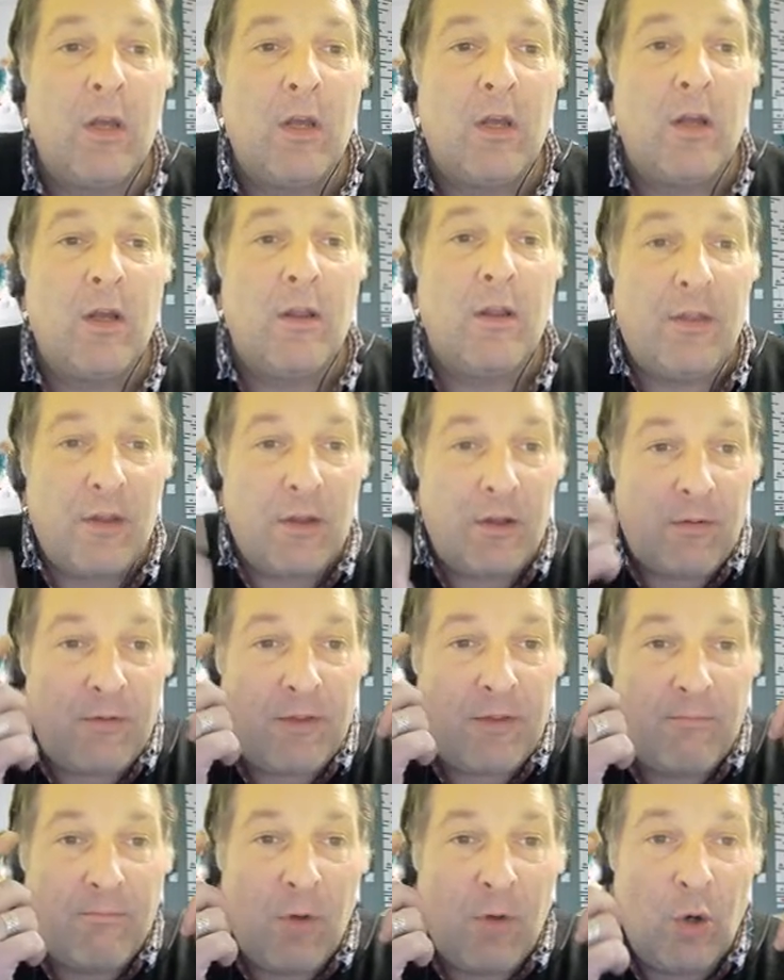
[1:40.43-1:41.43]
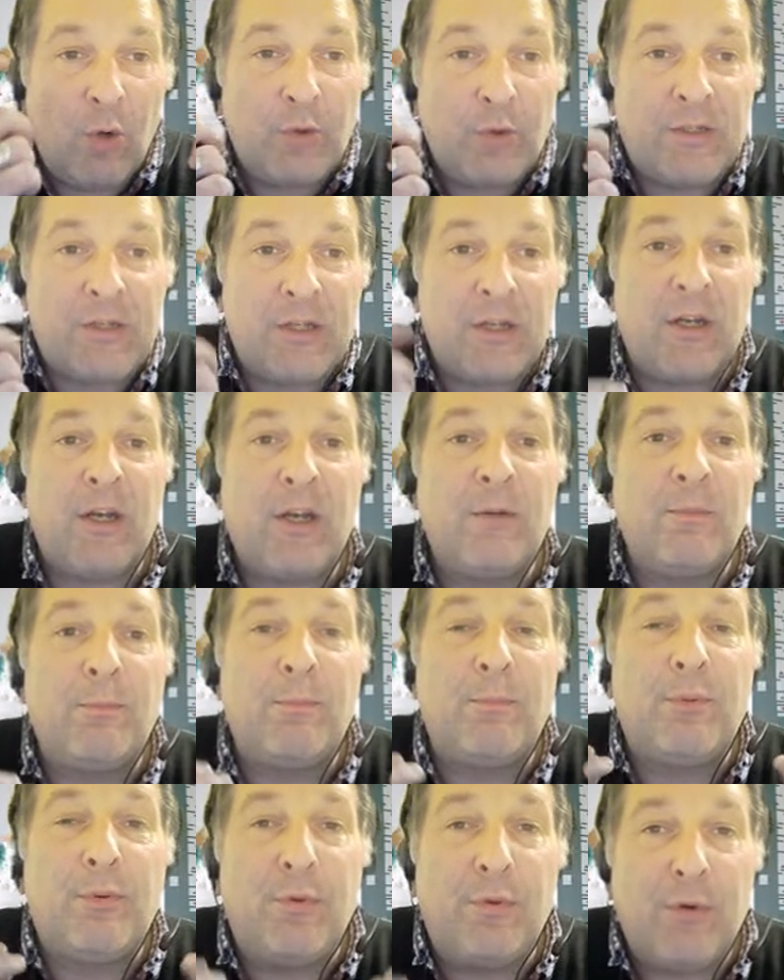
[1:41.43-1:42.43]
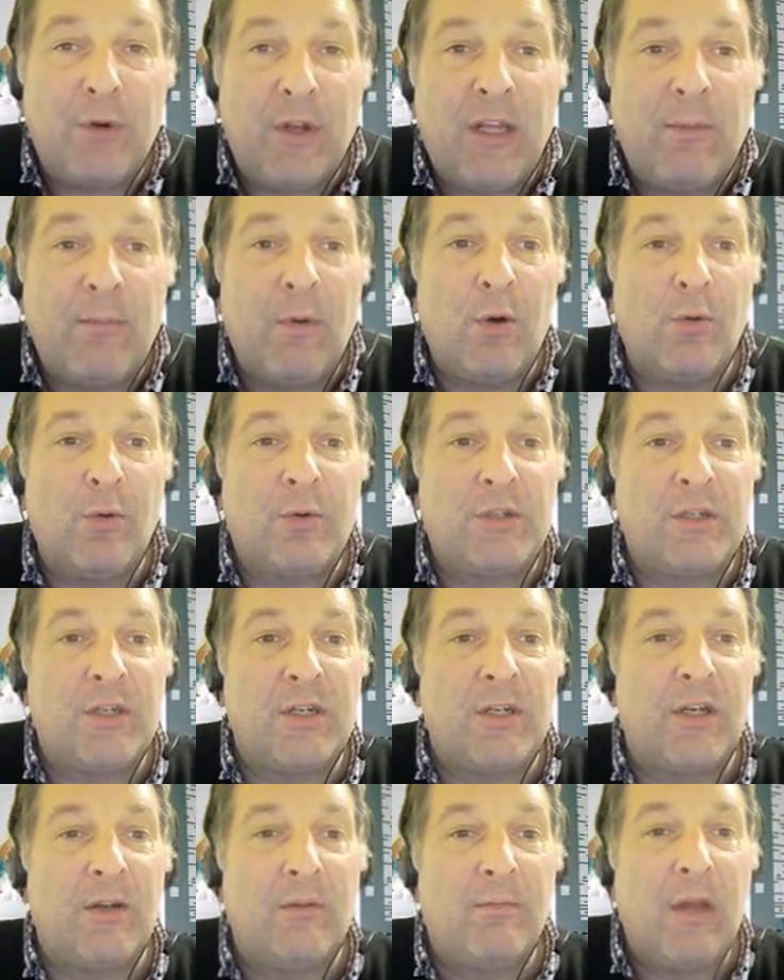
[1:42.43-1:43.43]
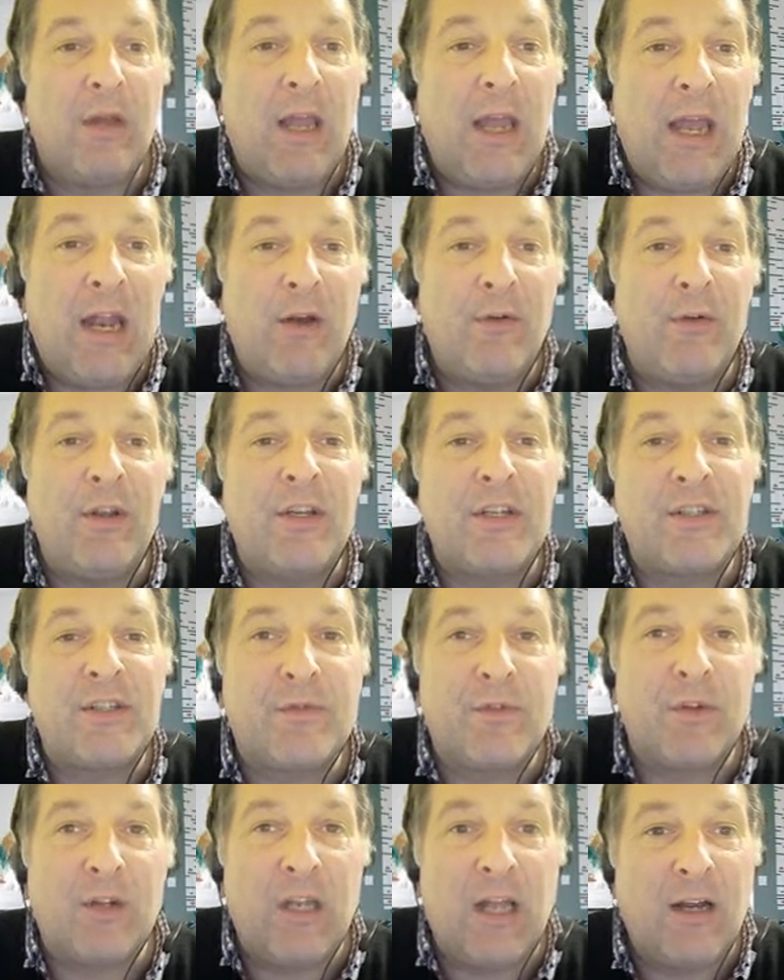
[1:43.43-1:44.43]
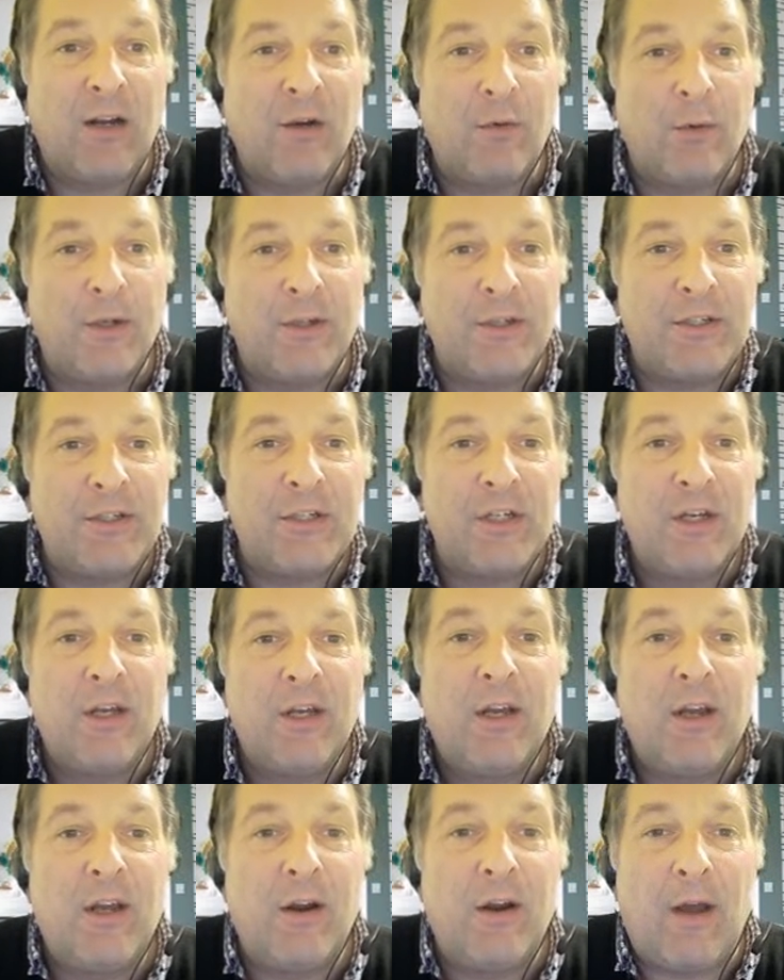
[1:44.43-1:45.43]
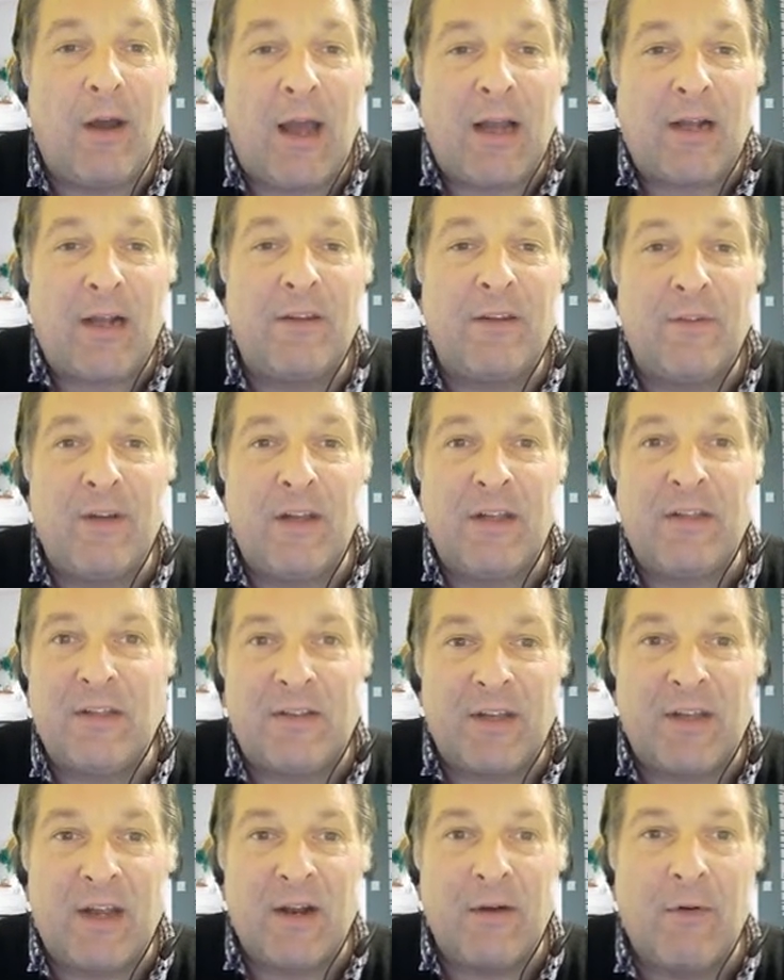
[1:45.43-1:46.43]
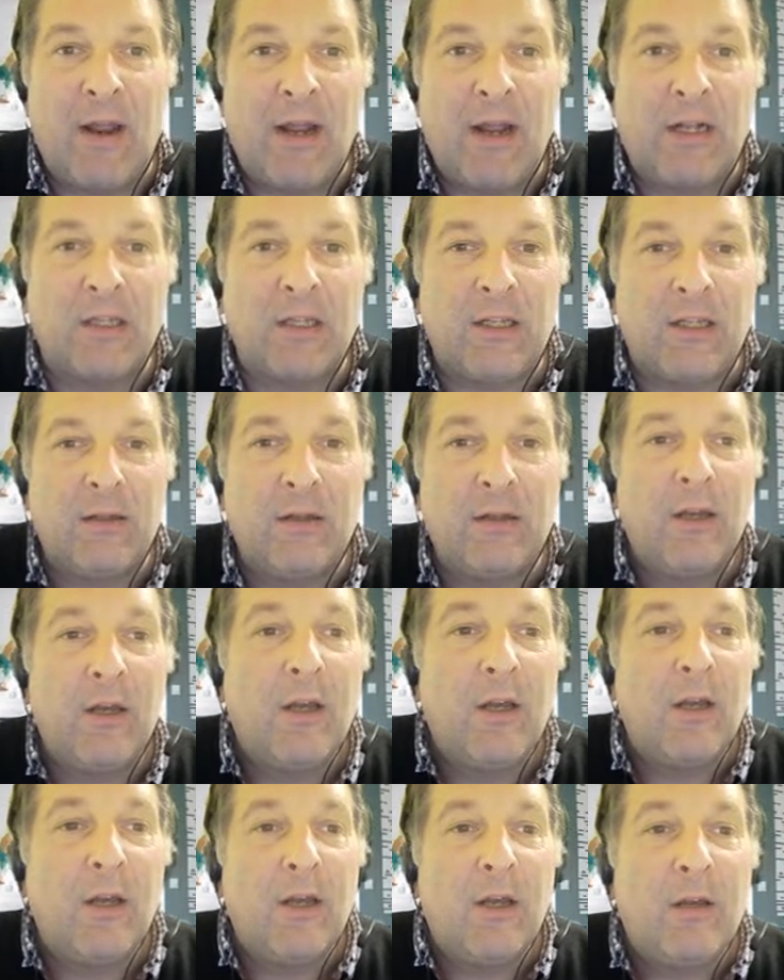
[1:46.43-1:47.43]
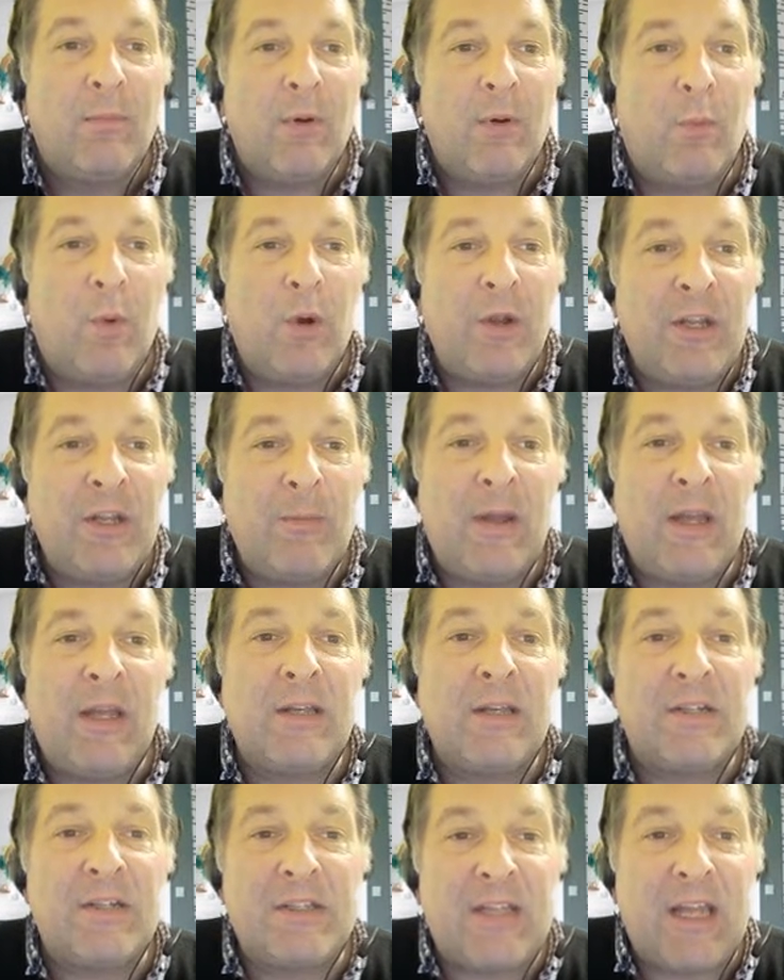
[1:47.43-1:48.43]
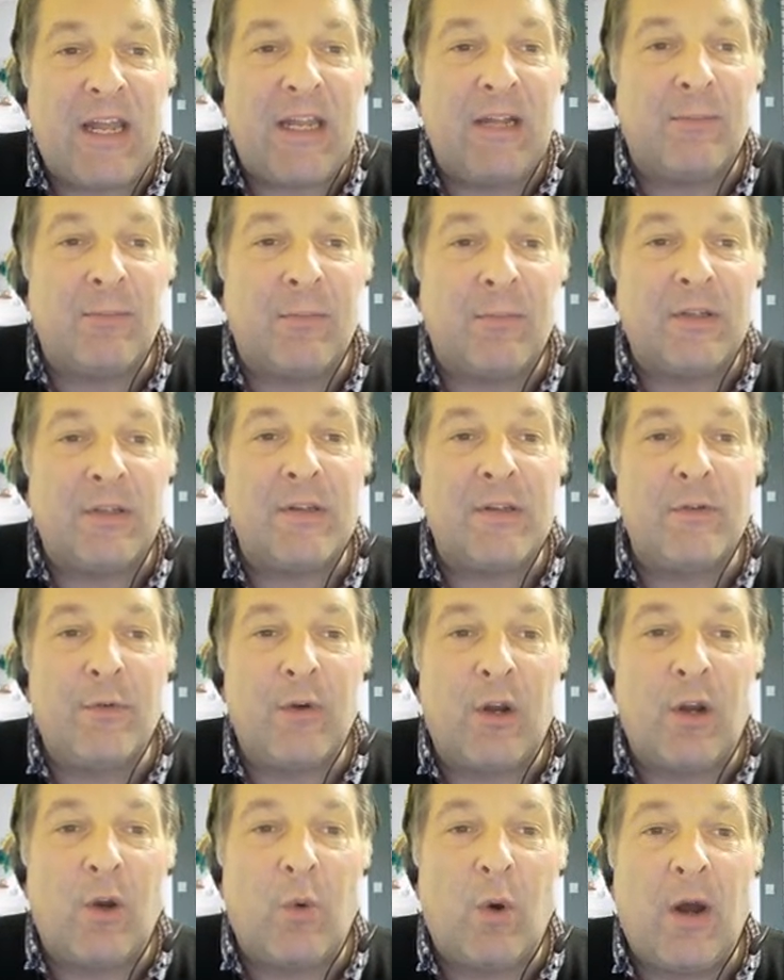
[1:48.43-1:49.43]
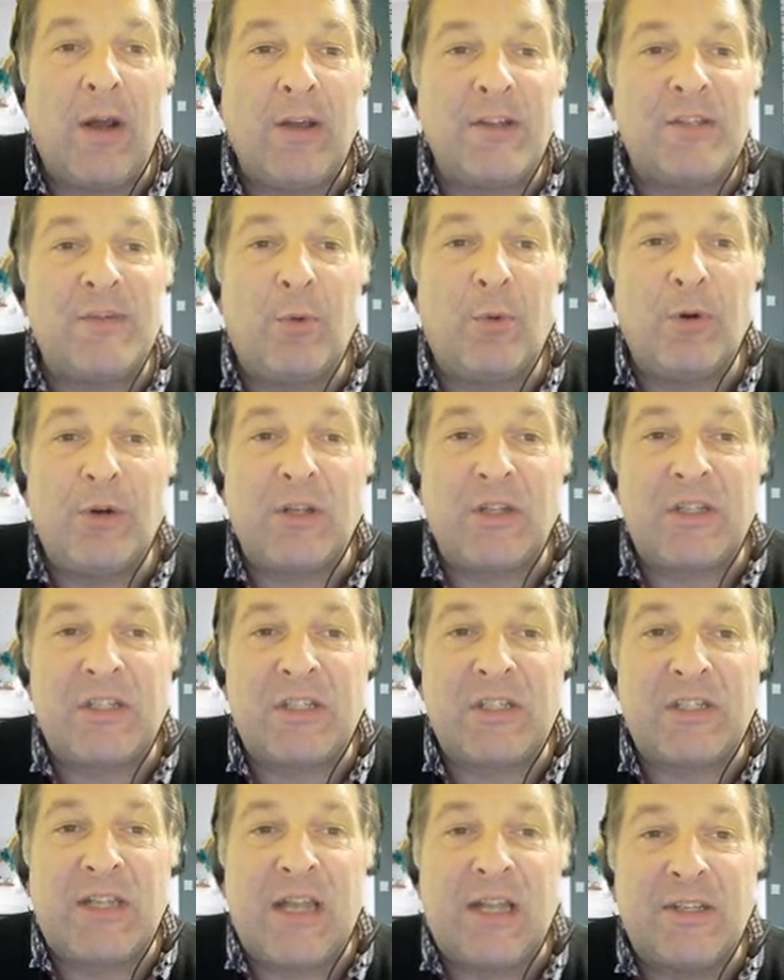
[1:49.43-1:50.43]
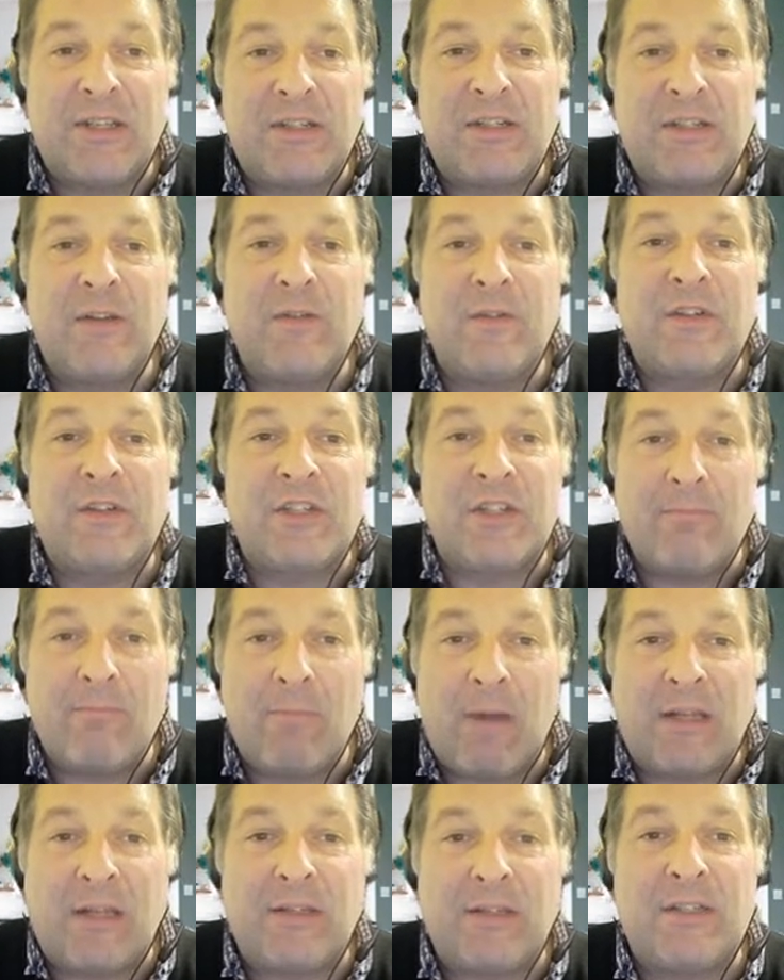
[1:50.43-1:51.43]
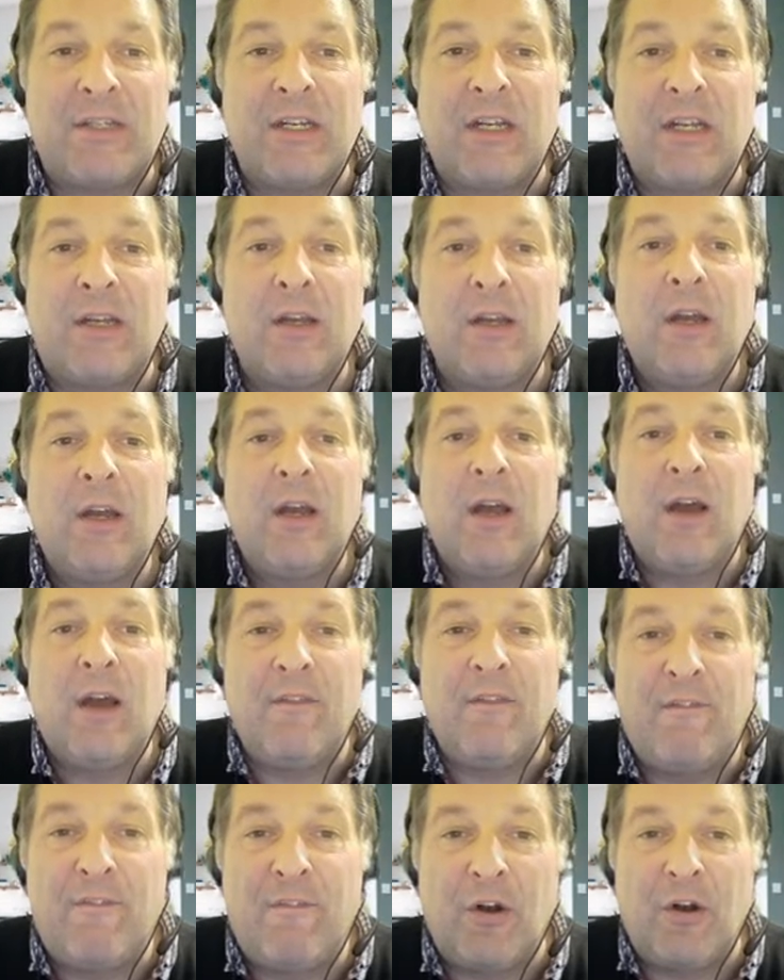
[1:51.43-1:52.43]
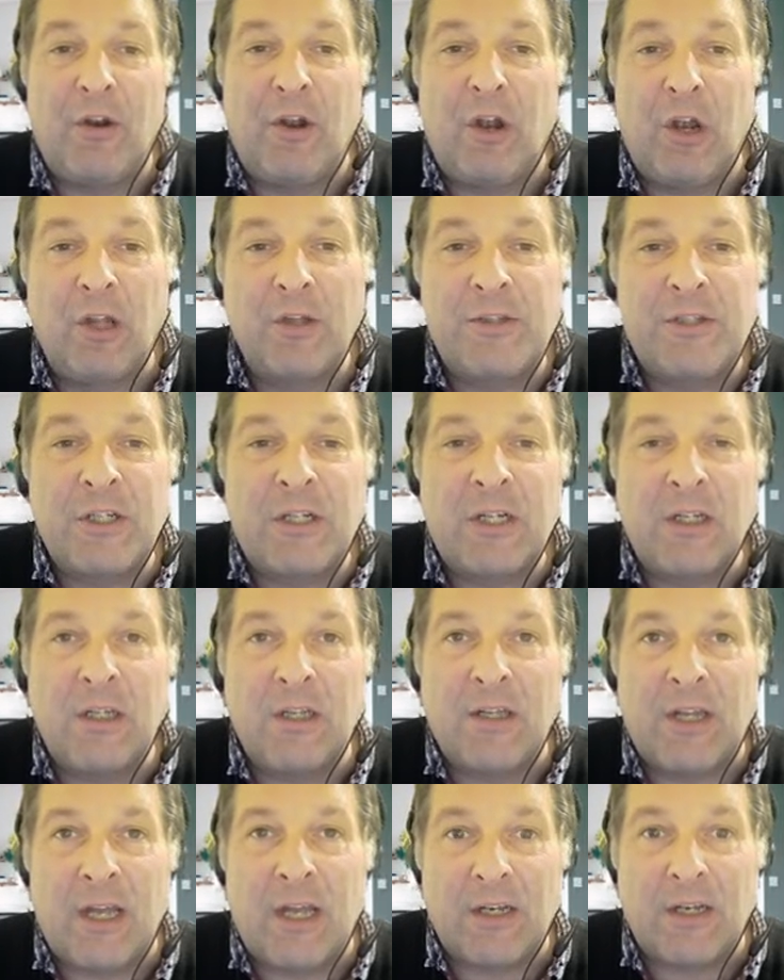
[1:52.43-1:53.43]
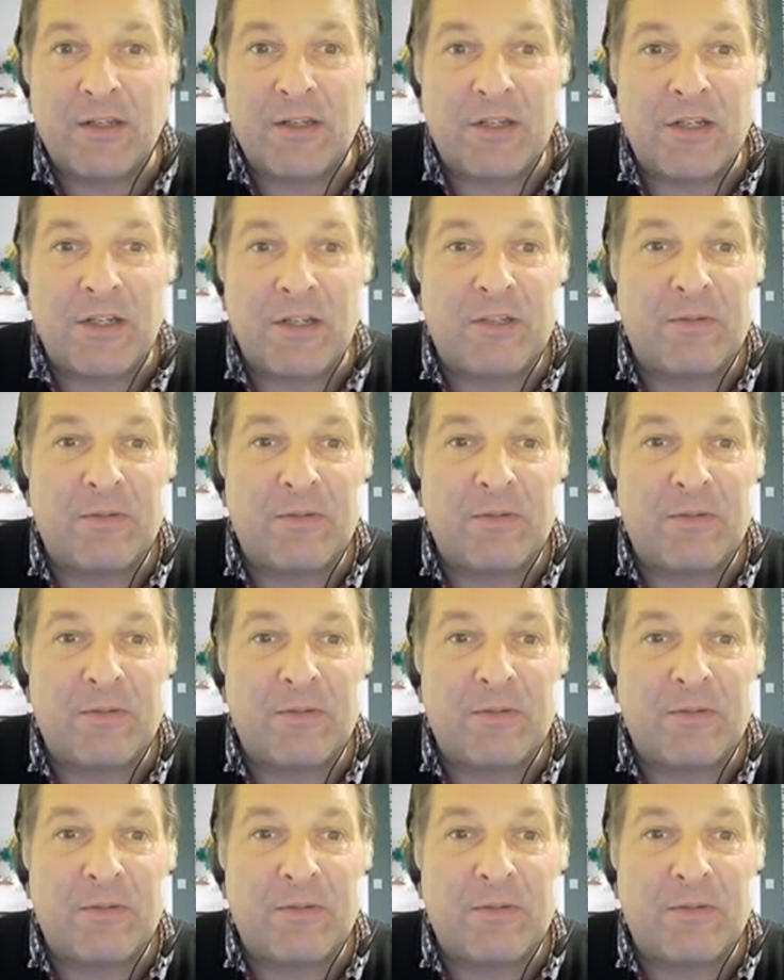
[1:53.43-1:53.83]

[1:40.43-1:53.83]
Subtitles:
the motor and premotor areas for language are activated directly. But when you make a statement that requires a more extensive semantic and phonological analysis,